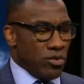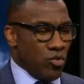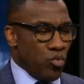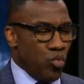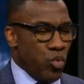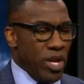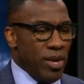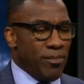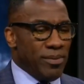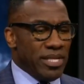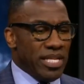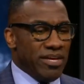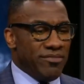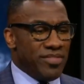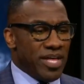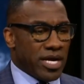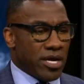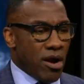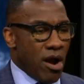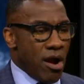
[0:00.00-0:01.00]
we believe
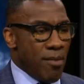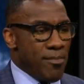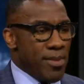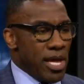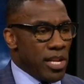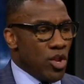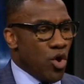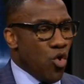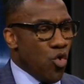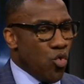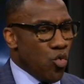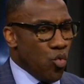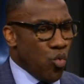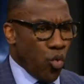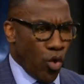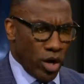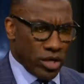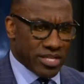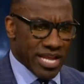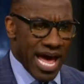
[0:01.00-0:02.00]
that Carmelo
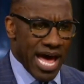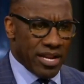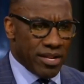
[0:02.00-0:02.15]
worked out.